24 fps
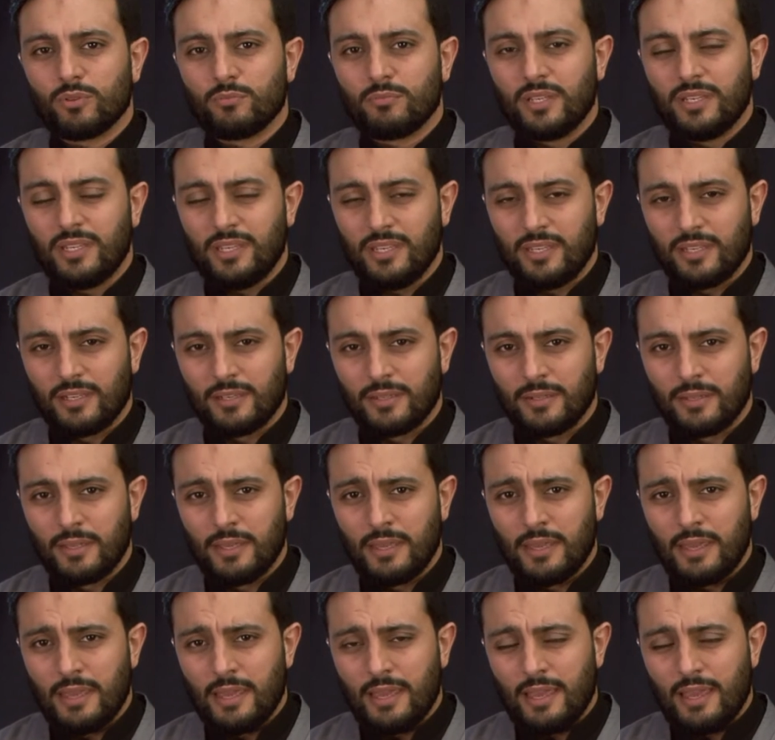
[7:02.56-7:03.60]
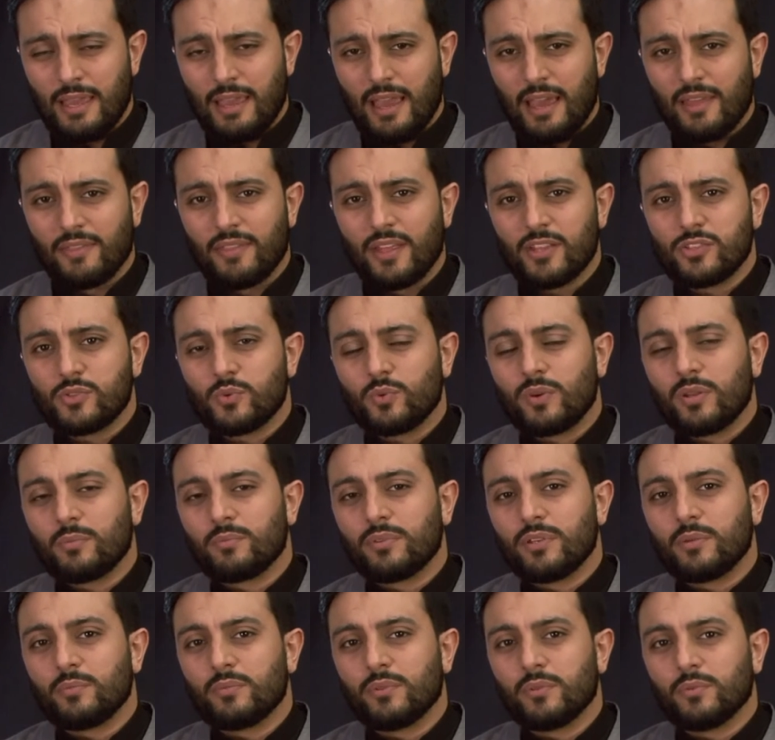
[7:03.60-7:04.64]
al-Mu'mineen. And that's when
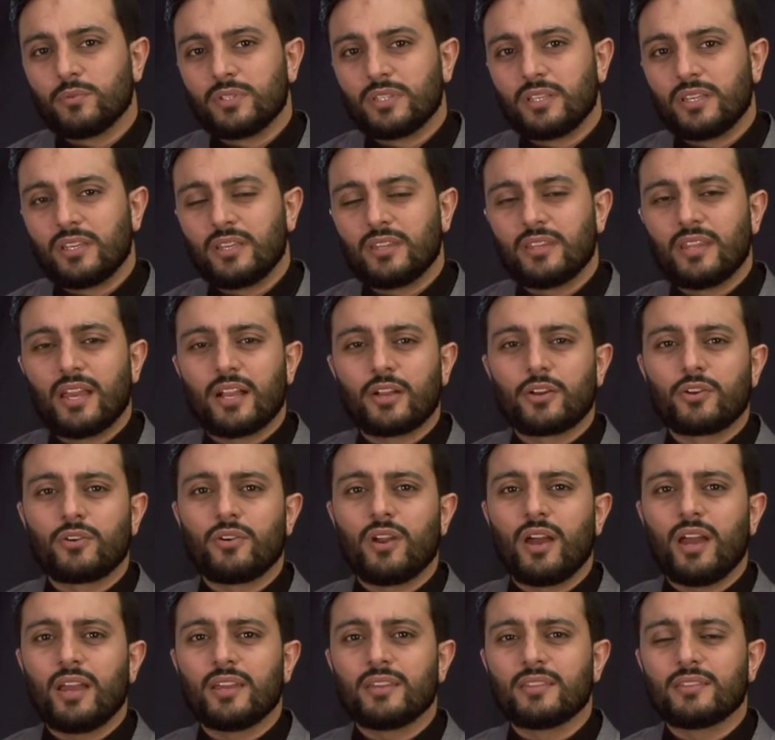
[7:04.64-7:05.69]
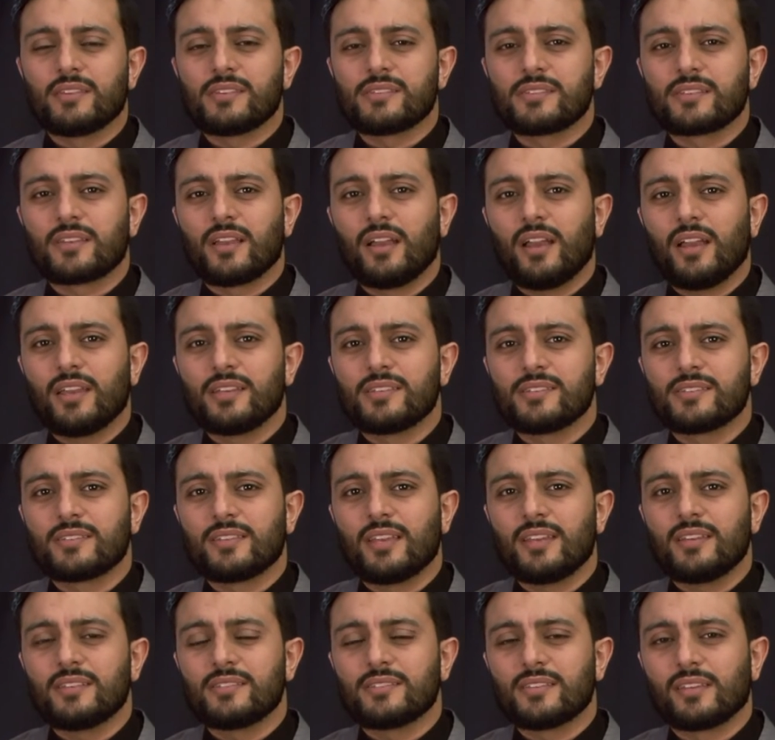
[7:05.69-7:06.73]
people would hear that cry in the sky
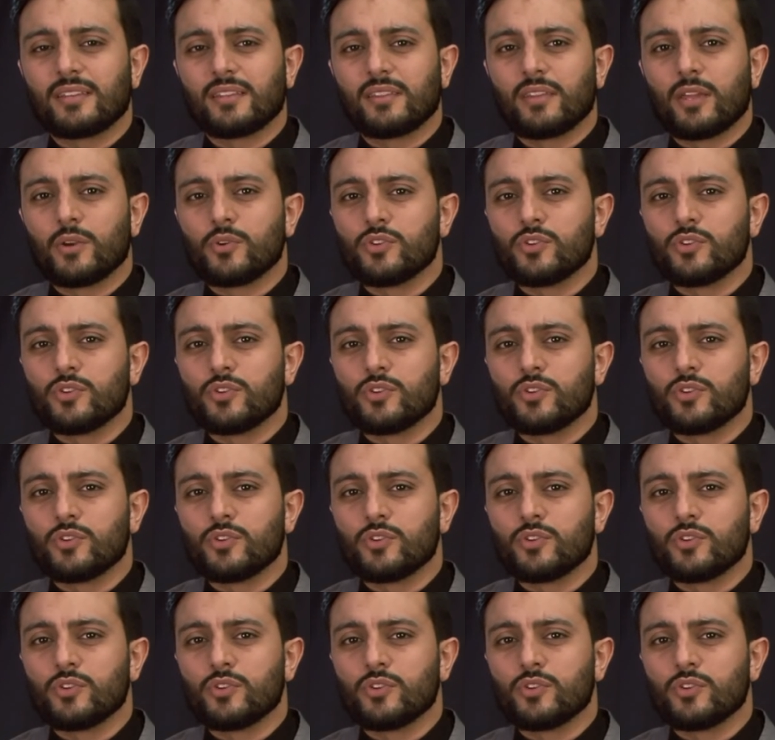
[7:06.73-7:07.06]
stating,